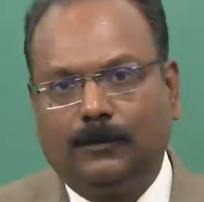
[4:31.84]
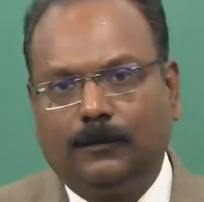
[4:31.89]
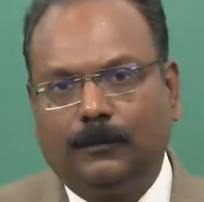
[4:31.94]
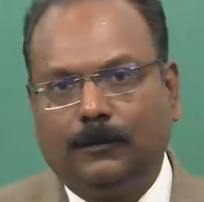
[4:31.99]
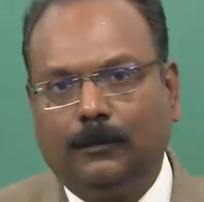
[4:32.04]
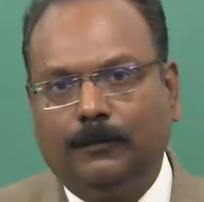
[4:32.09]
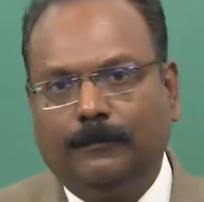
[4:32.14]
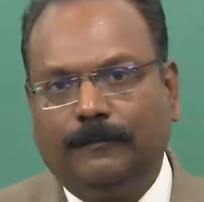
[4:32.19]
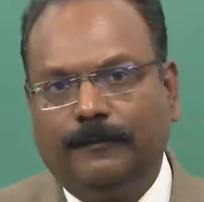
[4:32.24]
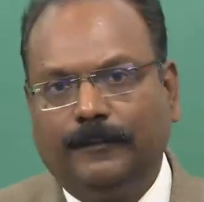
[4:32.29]
the
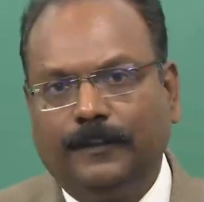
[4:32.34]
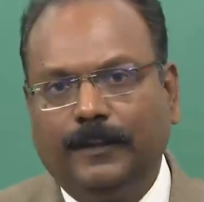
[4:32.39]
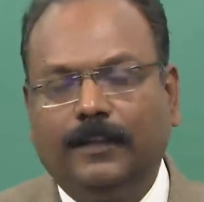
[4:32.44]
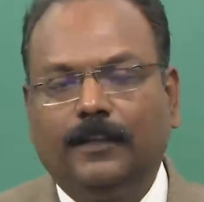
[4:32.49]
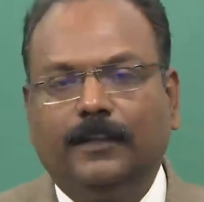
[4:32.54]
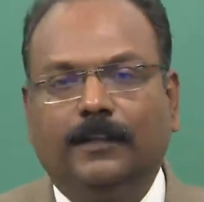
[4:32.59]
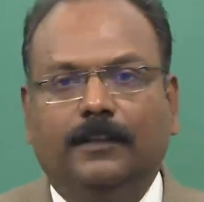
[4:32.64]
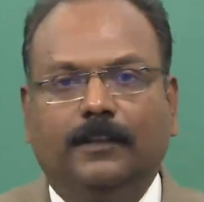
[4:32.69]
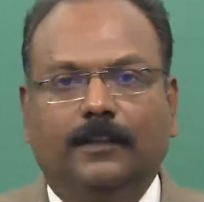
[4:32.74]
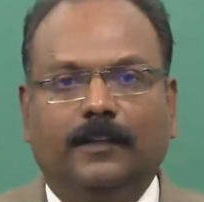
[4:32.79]
good
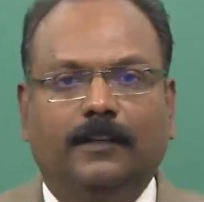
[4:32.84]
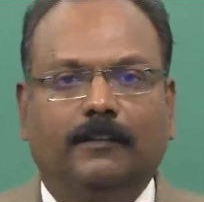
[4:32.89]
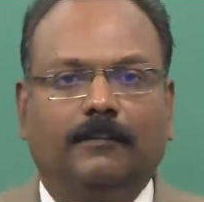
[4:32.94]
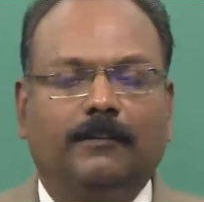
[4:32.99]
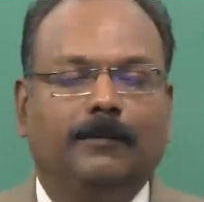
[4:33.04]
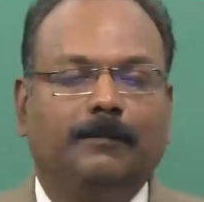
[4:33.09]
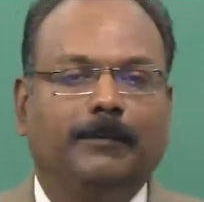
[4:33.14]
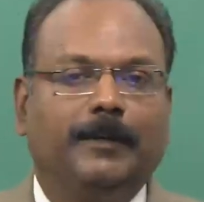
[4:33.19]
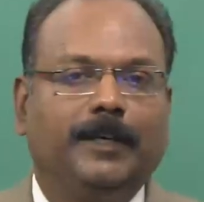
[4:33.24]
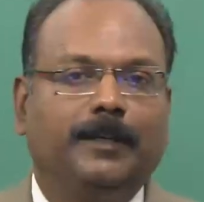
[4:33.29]
feeling that
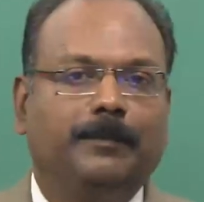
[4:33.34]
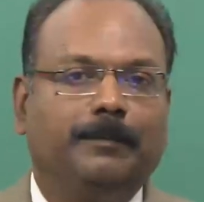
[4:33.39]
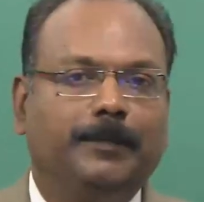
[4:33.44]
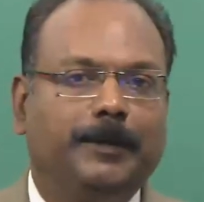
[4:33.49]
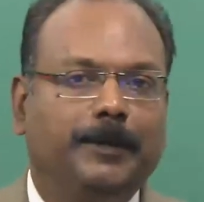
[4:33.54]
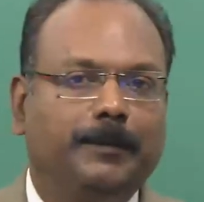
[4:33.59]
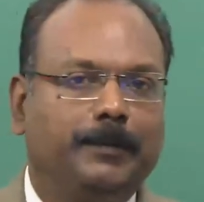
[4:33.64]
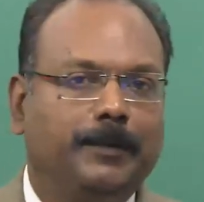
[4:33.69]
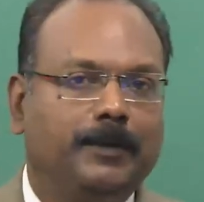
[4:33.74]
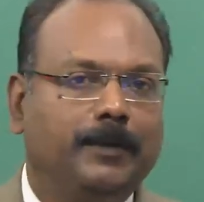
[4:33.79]
will make
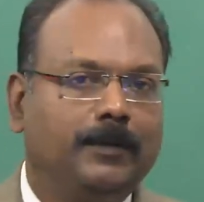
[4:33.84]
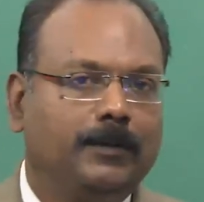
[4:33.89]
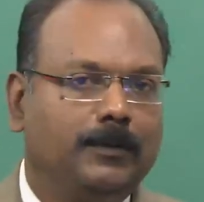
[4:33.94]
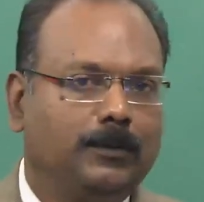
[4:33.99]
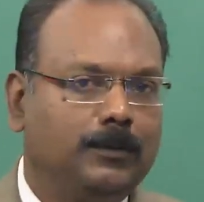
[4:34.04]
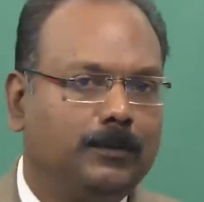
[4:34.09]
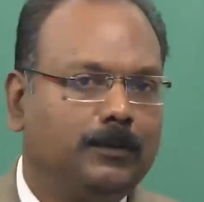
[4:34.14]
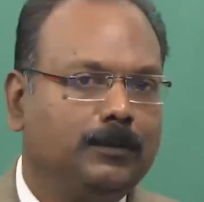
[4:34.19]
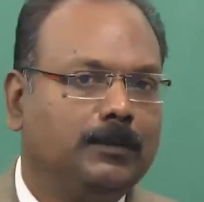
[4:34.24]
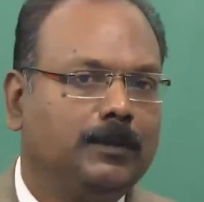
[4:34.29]
people
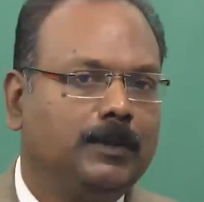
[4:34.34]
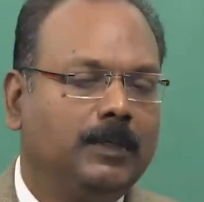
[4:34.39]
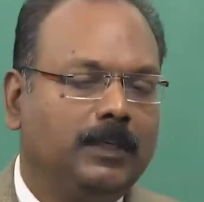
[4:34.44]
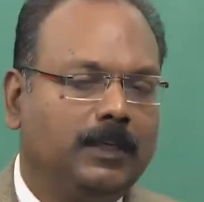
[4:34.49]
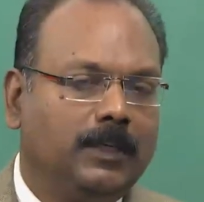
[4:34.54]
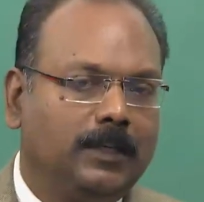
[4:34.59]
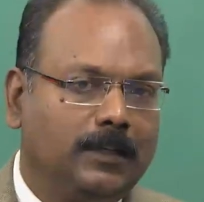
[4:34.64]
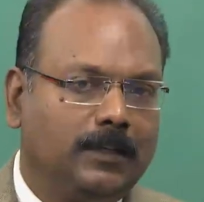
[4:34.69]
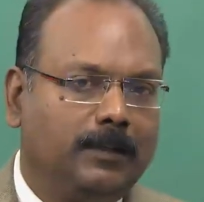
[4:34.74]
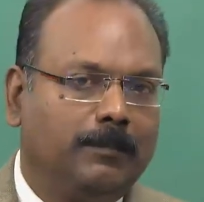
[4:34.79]
to
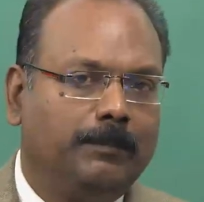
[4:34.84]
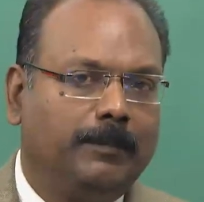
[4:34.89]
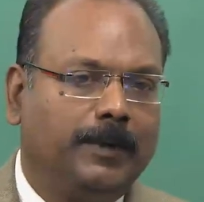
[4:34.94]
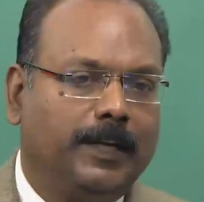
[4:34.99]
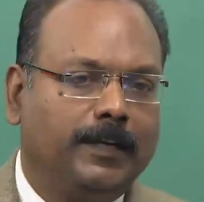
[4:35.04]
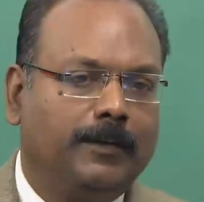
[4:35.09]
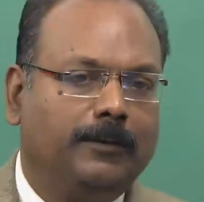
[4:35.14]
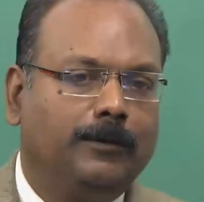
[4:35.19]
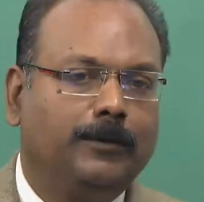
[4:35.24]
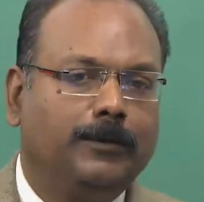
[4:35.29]
come
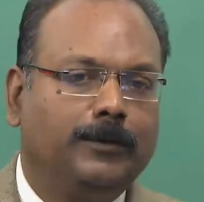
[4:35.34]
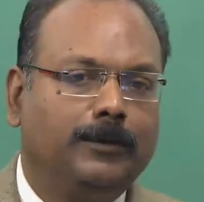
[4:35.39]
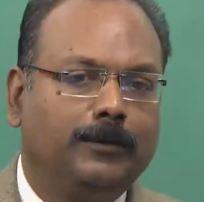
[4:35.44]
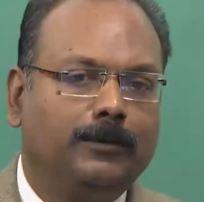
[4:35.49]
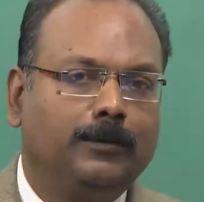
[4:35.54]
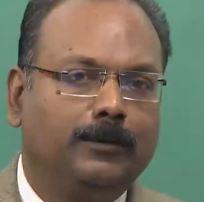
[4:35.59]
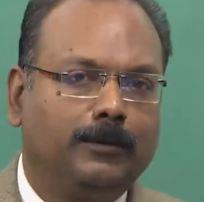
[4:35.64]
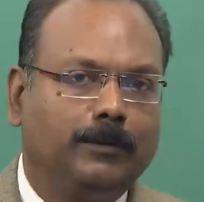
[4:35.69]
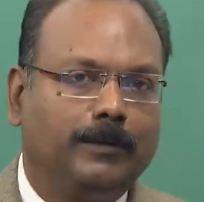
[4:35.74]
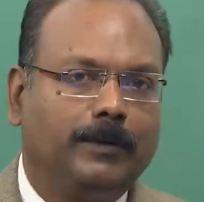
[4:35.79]
back to
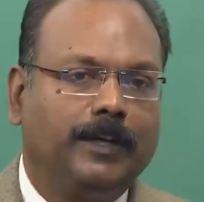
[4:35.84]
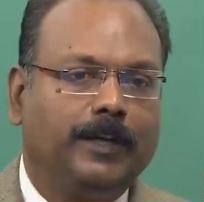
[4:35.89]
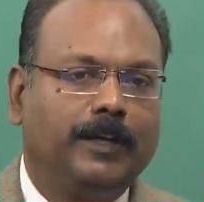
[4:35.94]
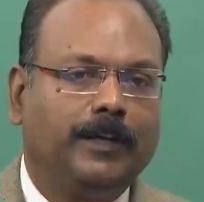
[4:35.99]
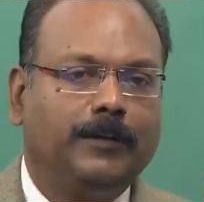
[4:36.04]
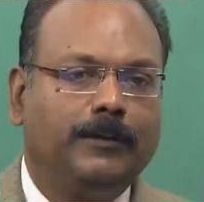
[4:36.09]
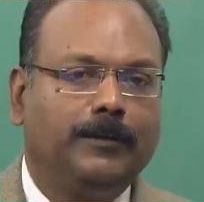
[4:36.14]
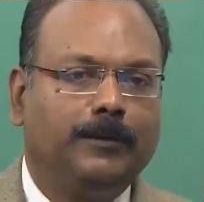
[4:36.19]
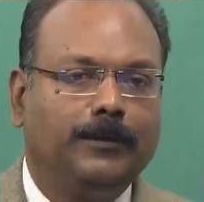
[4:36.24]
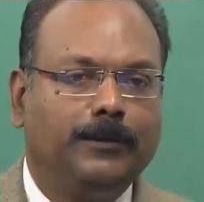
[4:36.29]
you to
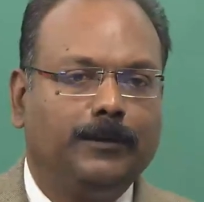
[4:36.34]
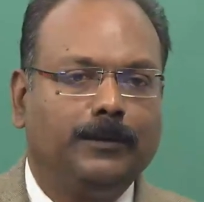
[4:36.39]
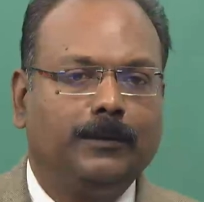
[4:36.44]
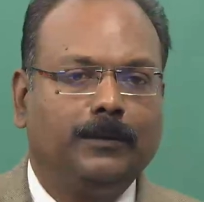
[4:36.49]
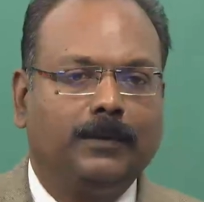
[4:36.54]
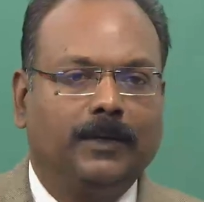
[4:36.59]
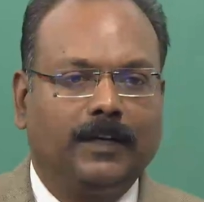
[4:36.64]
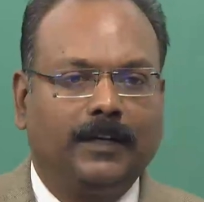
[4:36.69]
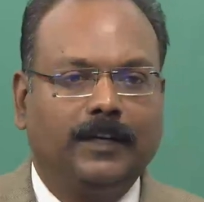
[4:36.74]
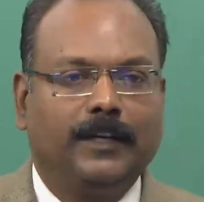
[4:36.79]
relate to
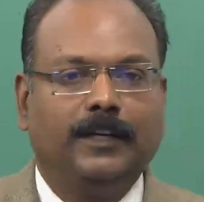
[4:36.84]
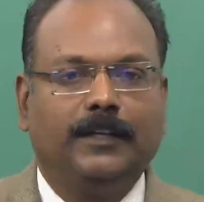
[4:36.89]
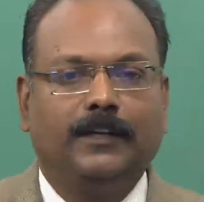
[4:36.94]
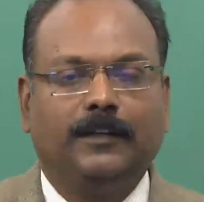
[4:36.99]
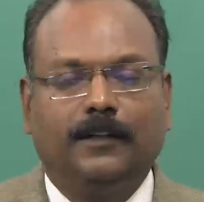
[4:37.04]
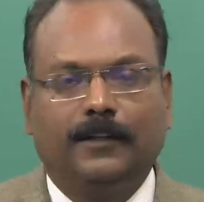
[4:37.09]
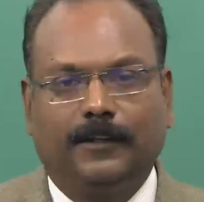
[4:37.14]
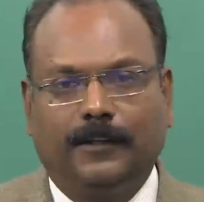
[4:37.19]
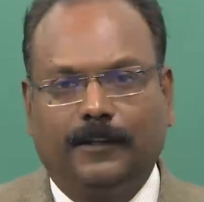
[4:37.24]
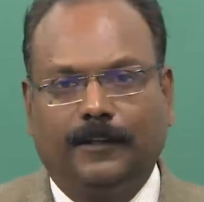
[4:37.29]
you again
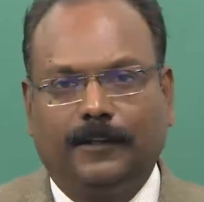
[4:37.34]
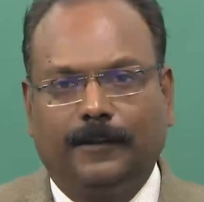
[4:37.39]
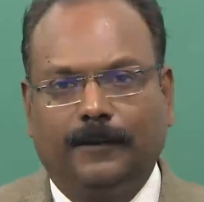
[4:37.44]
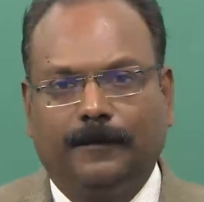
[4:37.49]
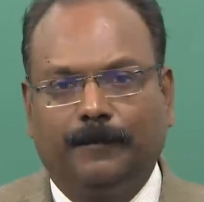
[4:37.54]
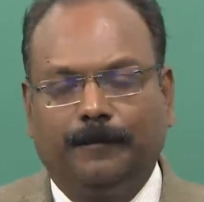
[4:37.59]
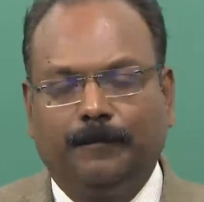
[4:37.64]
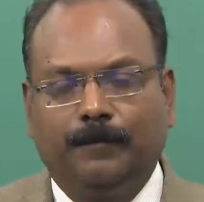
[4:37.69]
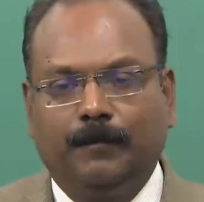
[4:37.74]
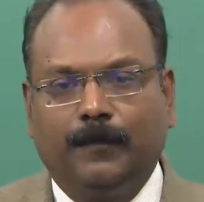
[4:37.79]
and
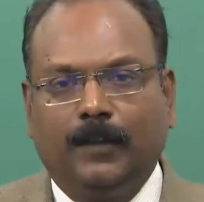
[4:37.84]
again.